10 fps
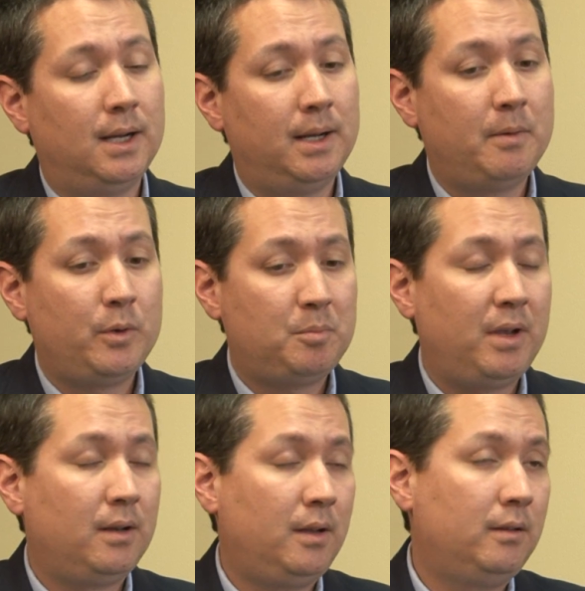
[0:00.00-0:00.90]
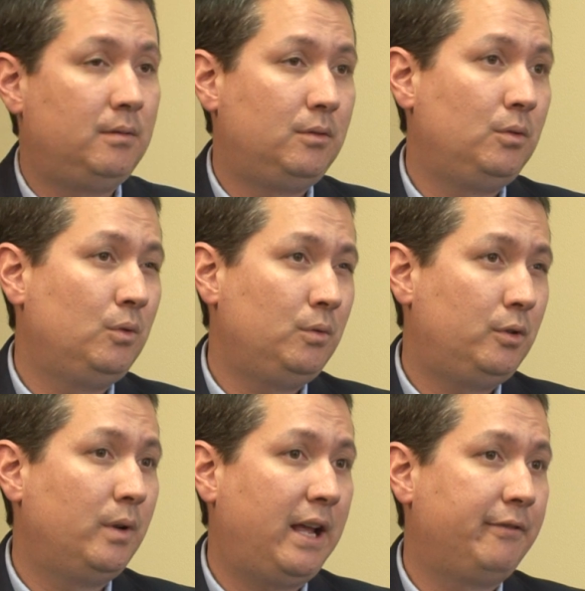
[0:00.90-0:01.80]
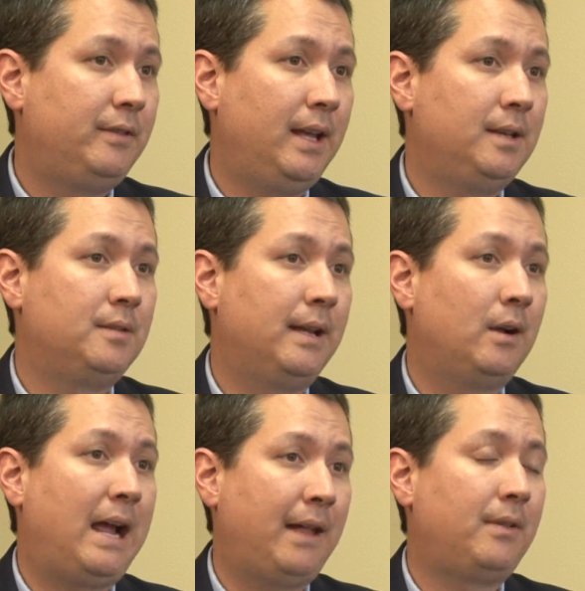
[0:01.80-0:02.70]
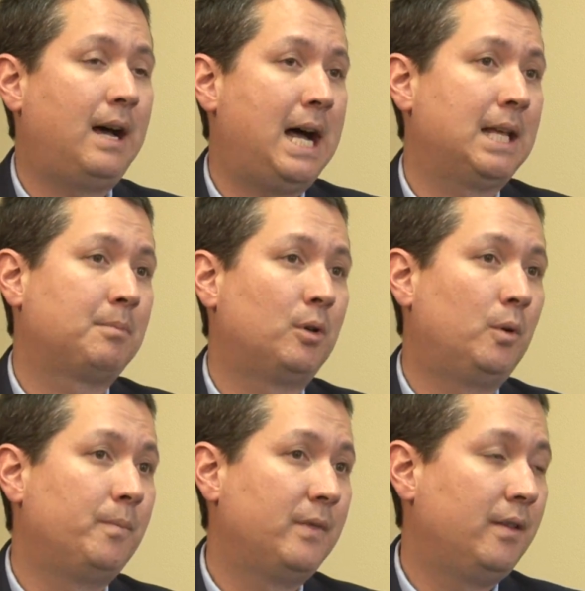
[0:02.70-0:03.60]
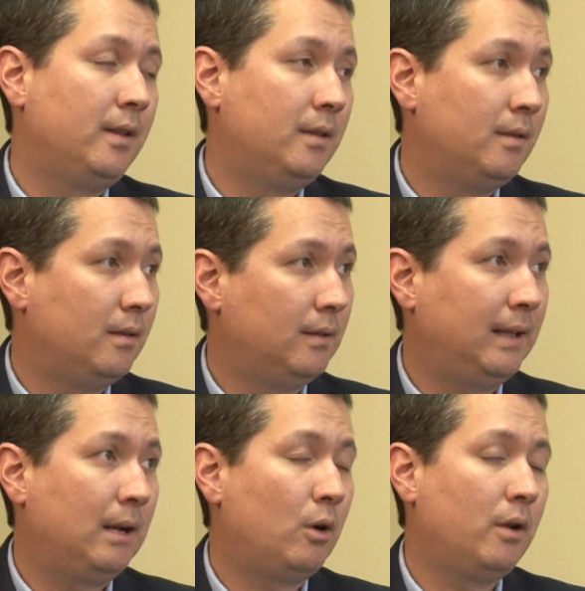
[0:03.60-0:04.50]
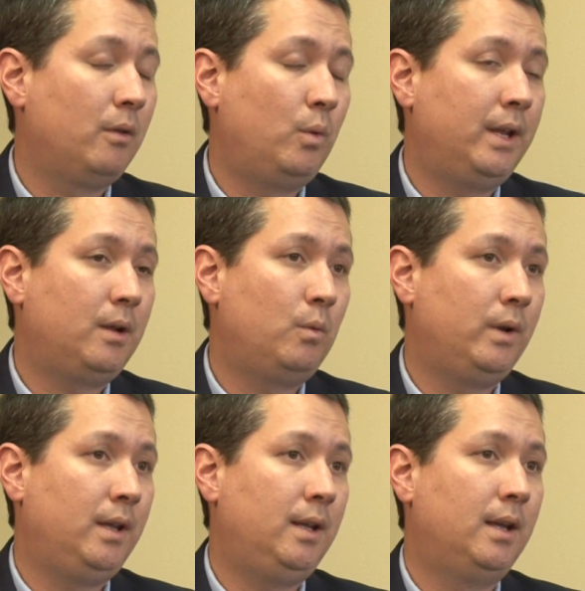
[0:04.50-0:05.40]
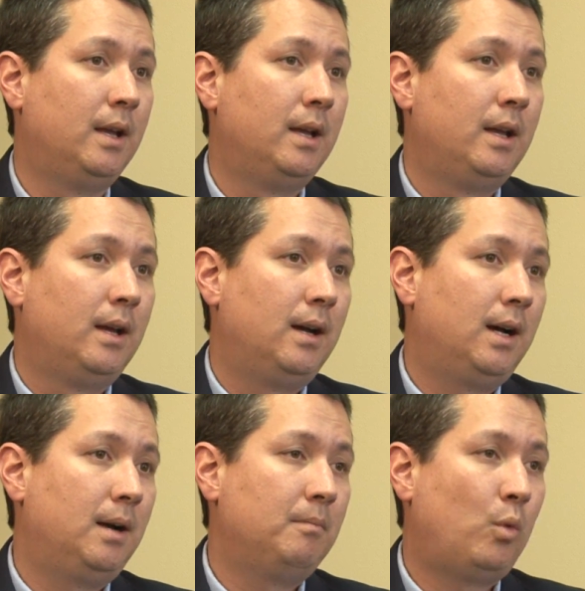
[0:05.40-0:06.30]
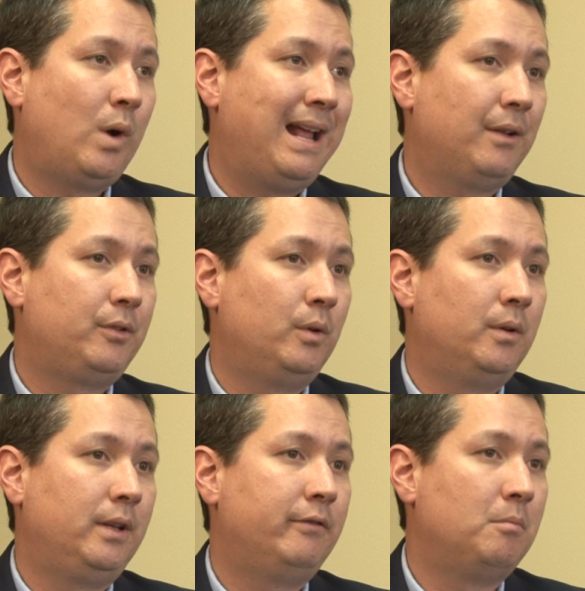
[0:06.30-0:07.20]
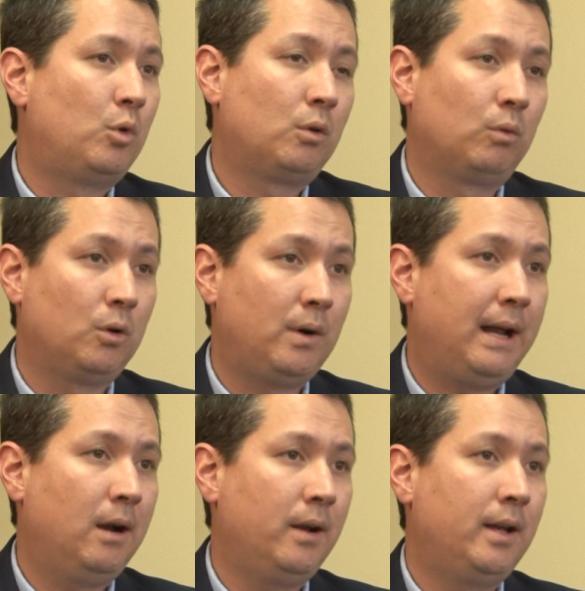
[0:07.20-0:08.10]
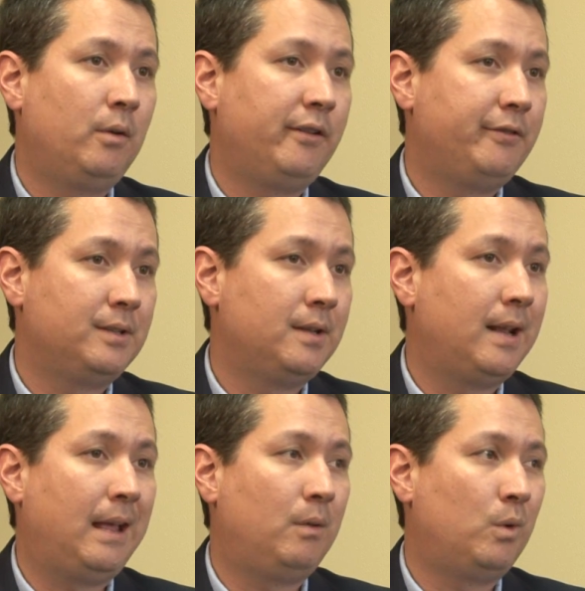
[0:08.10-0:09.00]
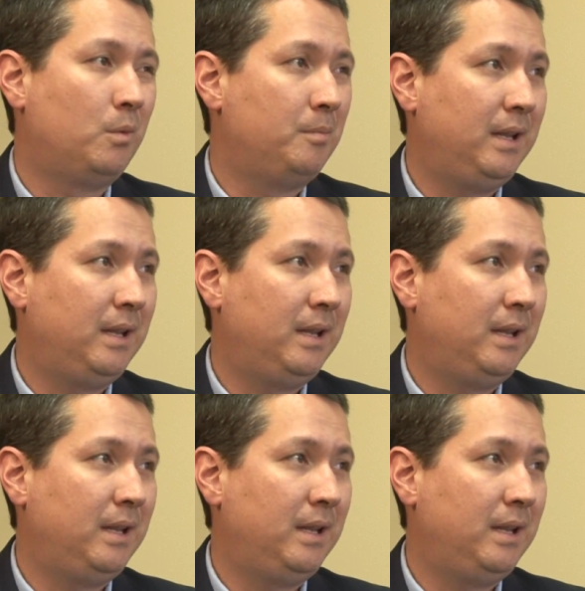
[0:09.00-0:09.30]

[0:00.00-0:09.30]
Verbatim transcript: Um, and we spent a good two, two and a half days there at the hospital. And then later on in the week, we um, went out to an even more rural area. We visited a, what would